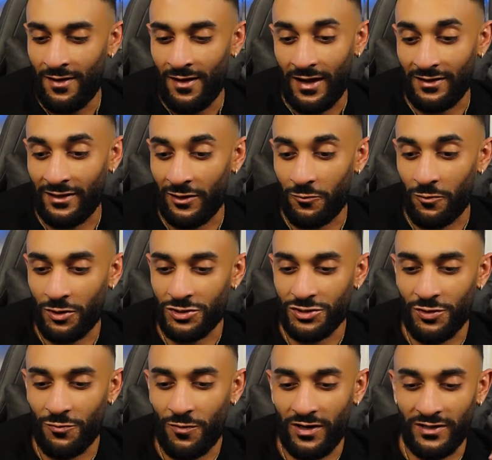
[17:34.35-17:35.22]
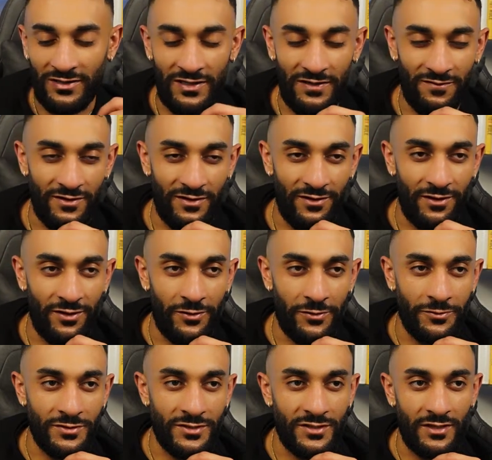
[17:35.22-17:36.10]
I like watching YT
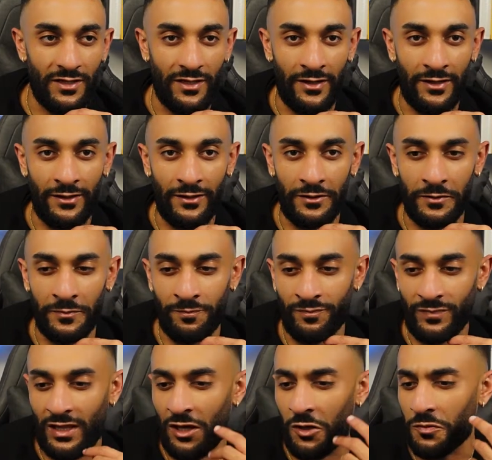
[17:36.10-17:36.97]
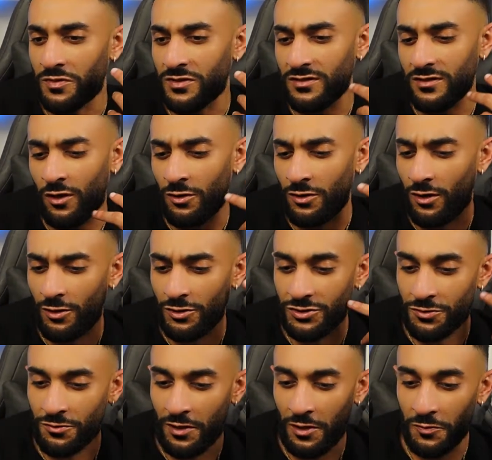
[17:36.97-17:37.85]
videos.
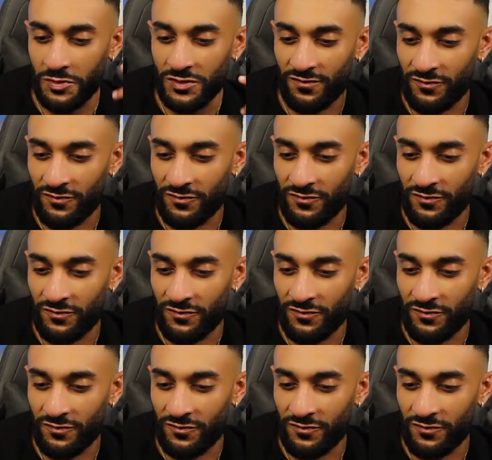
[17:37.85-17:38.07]
Also helps